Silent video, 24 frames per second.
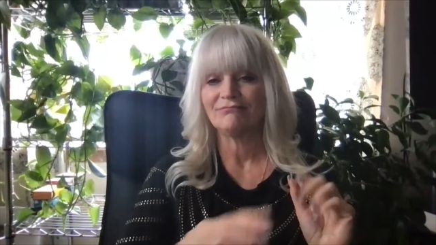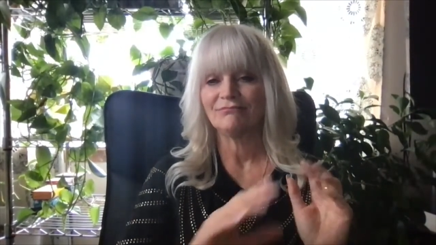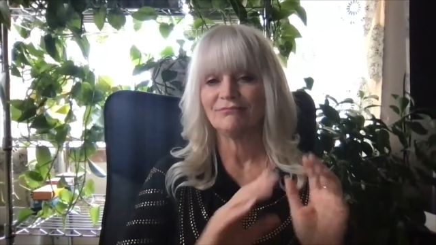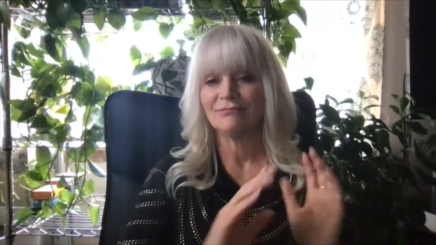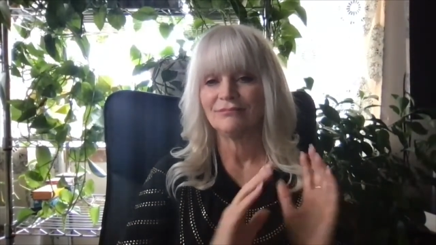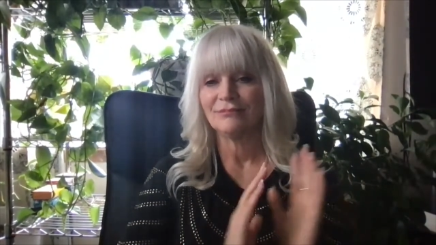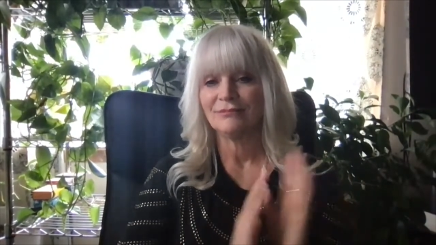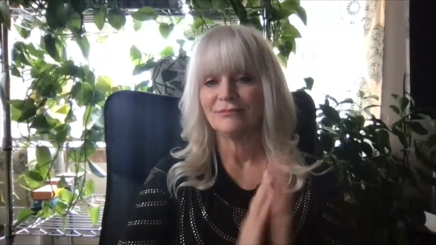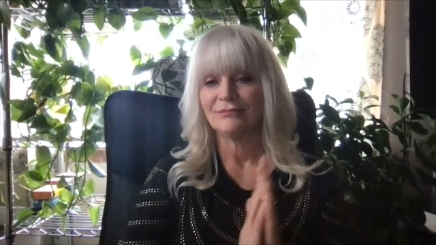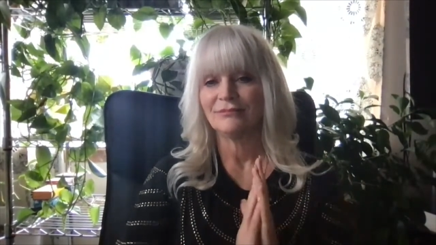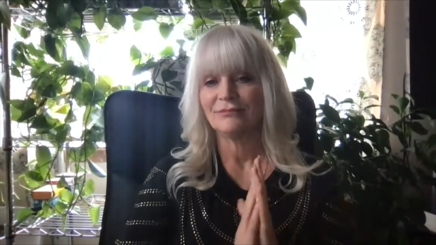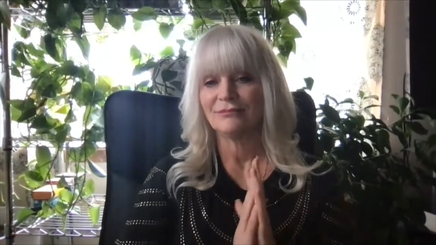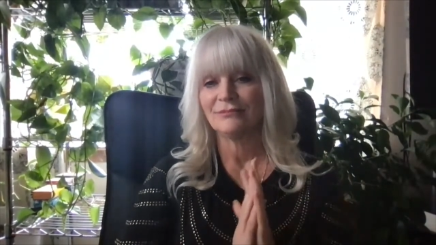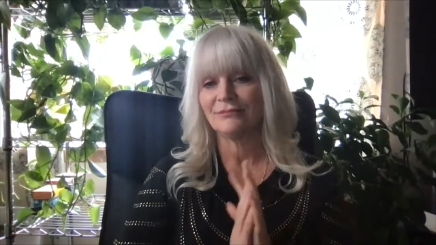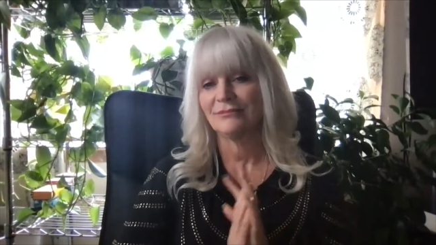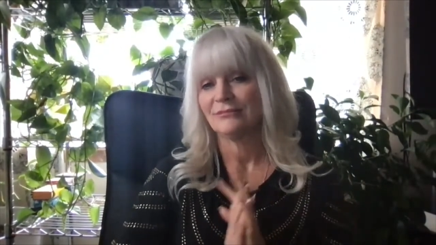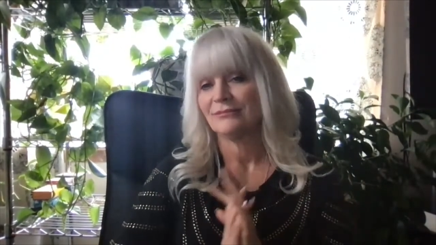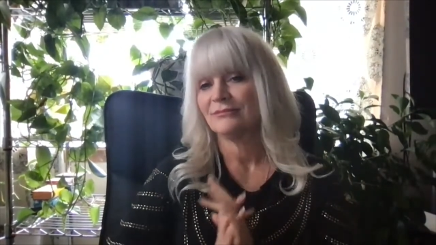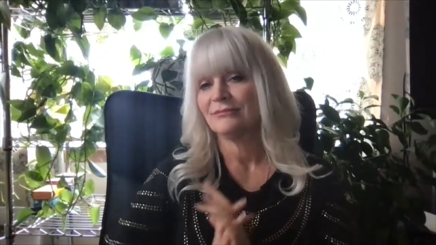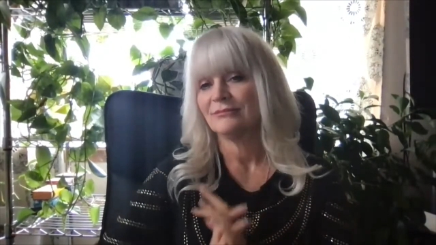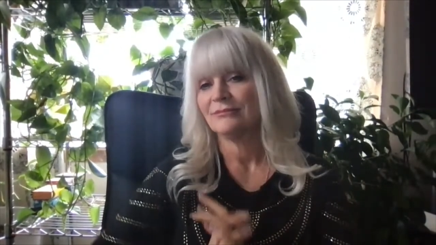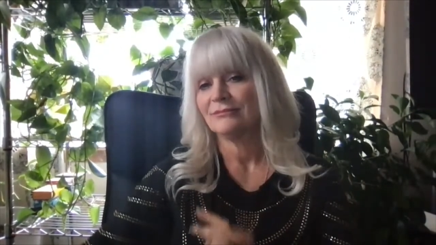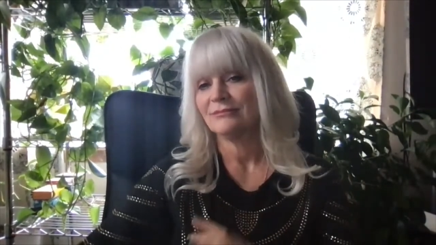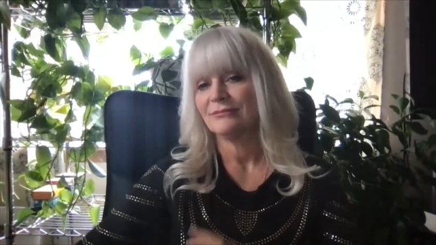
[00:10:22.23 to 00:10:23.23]

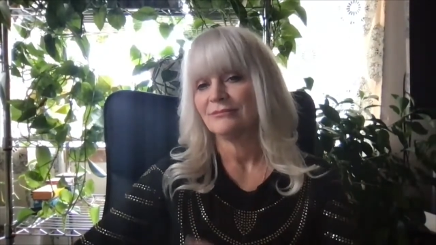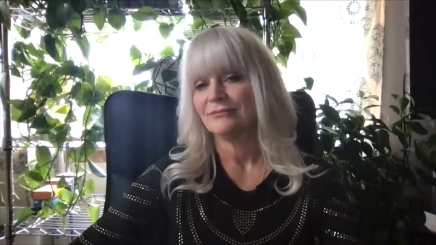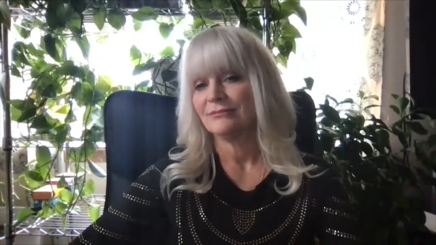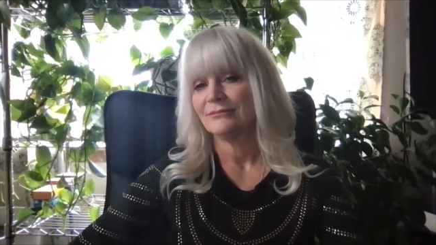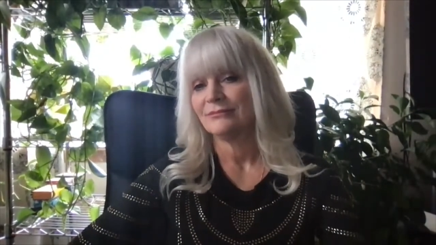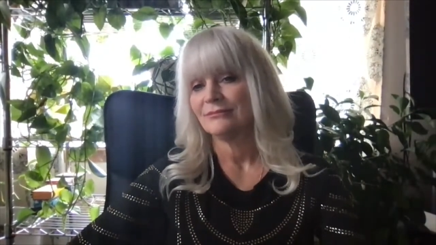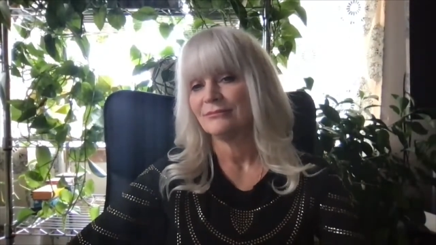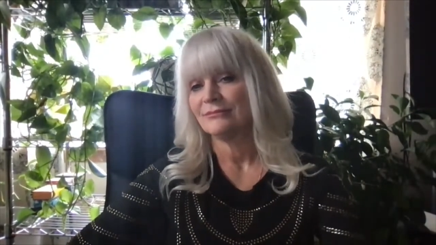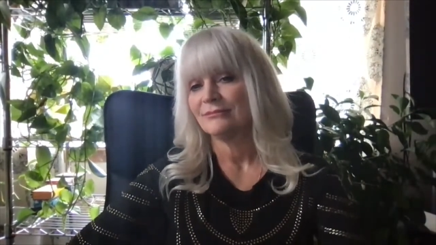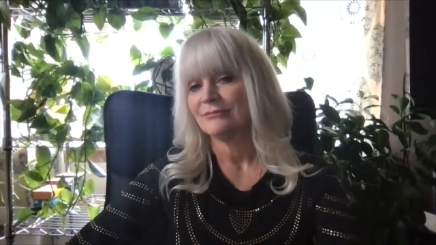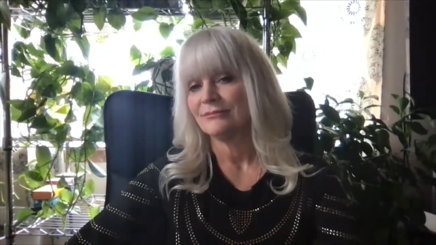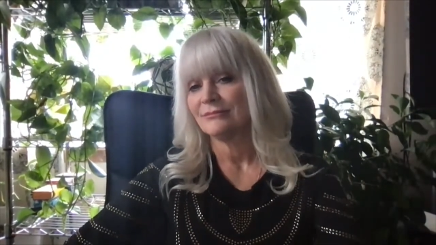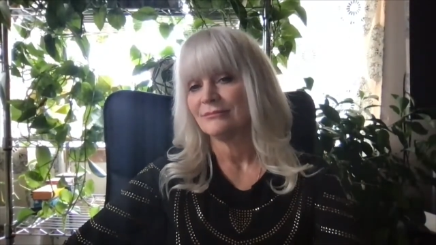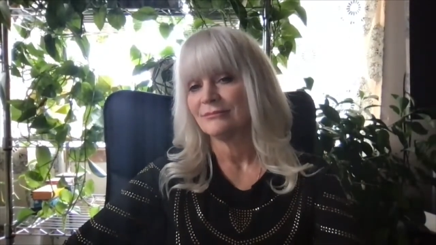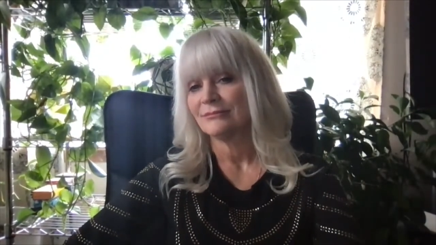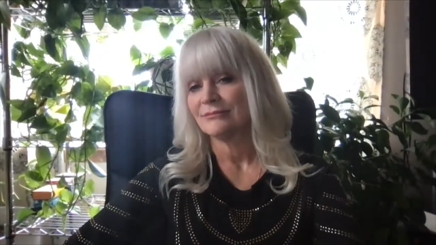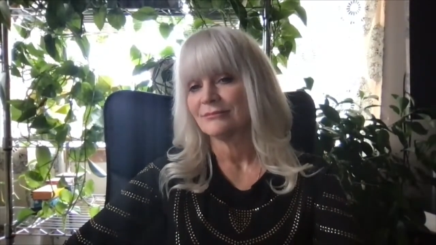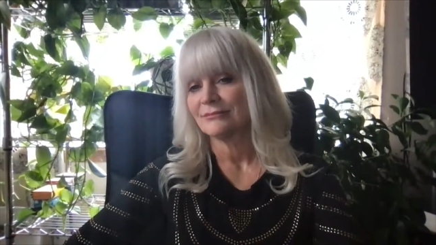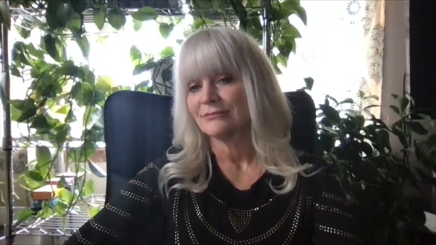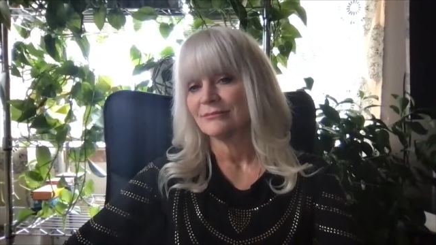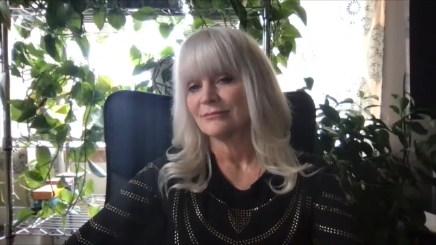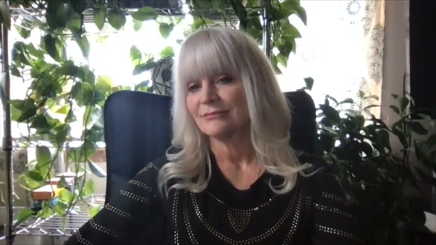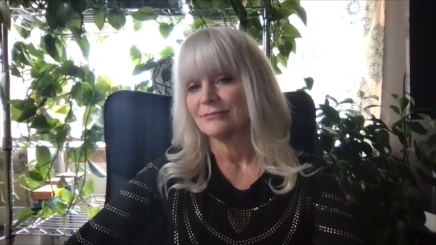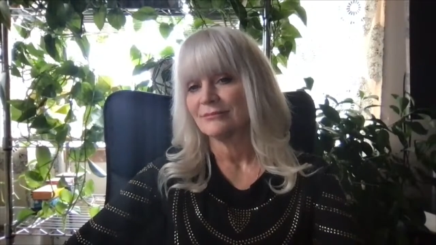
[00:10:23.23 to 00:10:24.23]

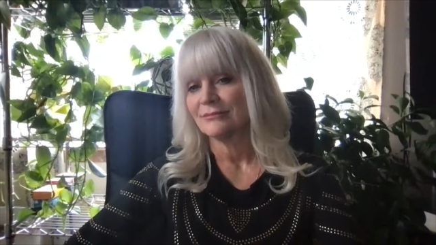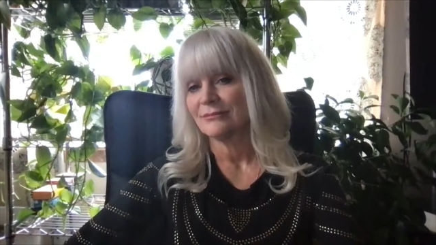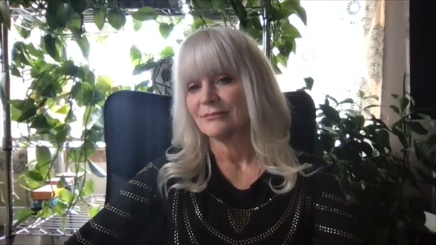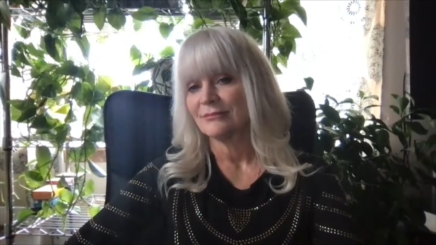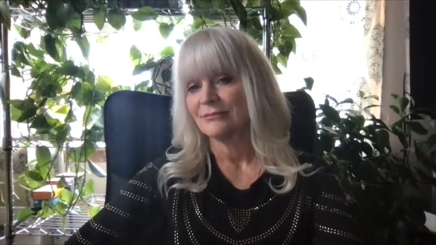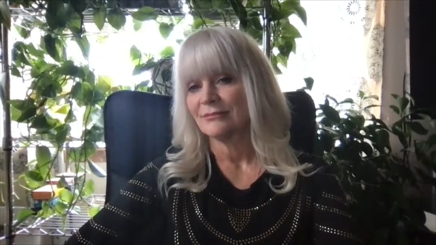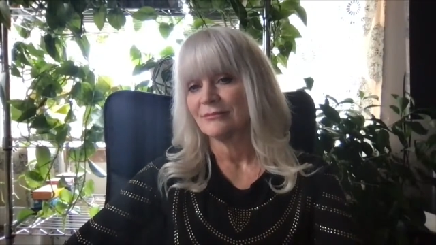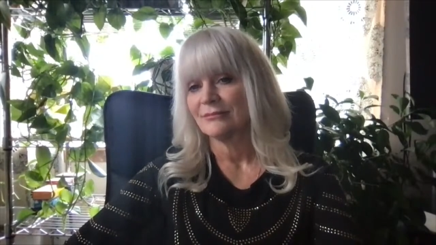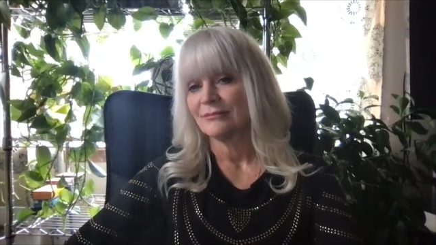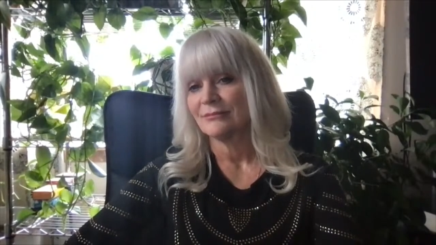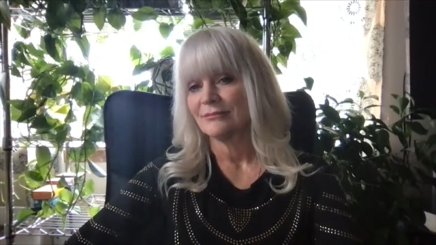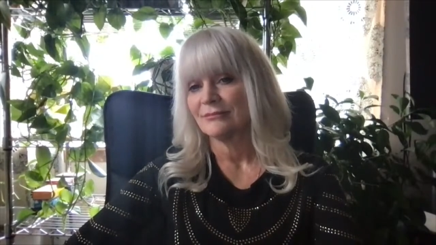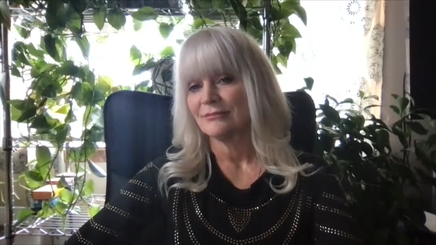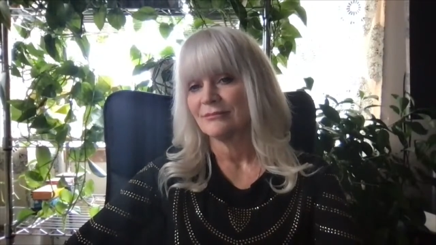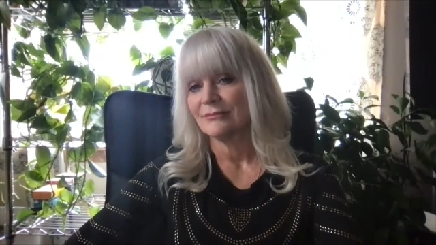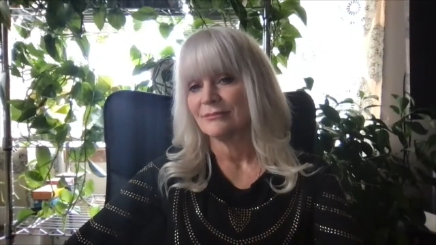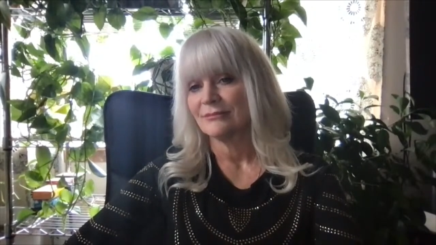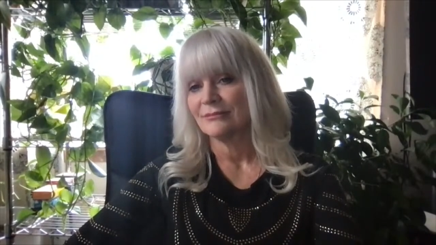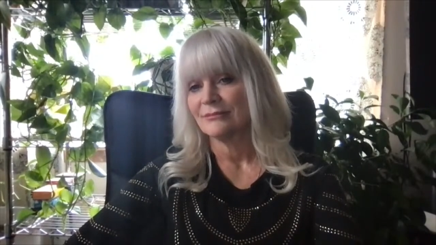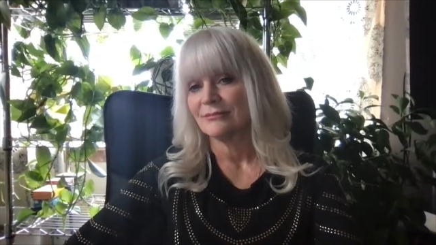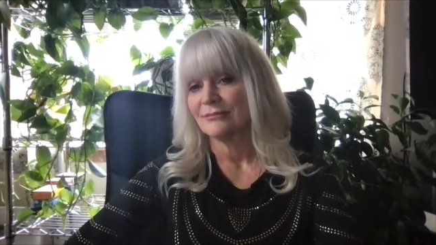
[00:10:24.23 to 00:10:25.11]
[no speech]